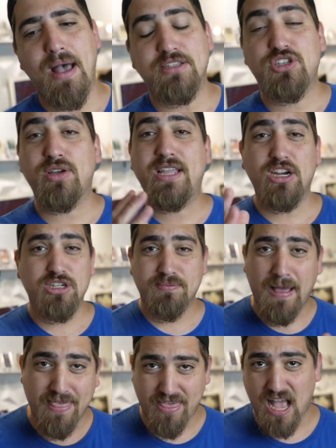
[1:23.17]
So here's
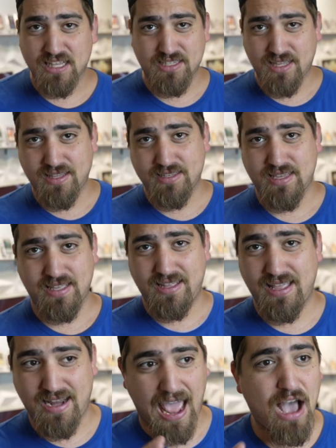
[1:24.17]
my thoughts on this
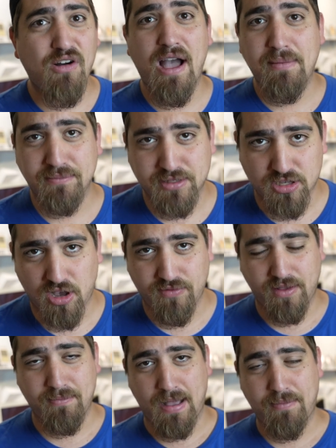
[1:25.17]
and how I'm
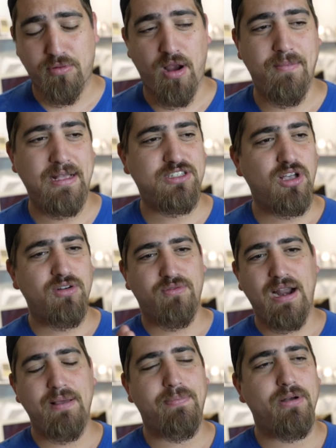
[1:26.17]
solving my problem. I saw a
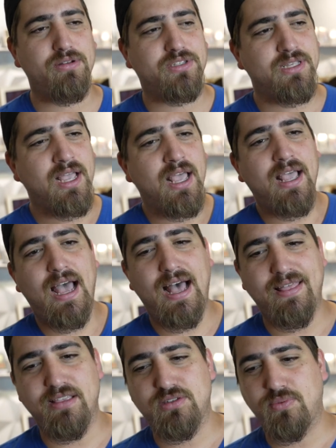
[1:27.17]
Reddit post
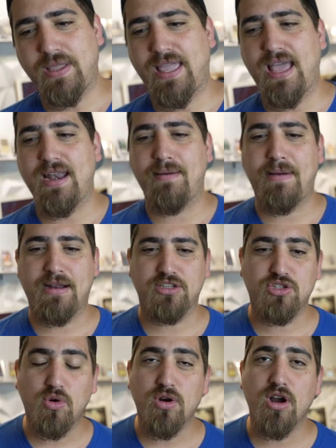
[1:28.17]
this weekend about a
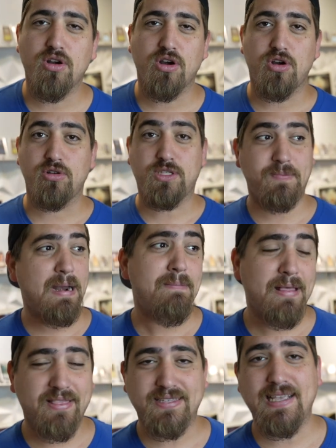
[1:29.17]
store owner who spent
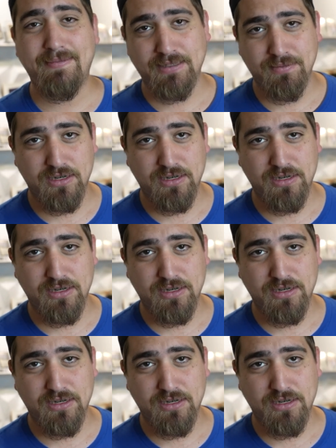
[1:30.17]
about the same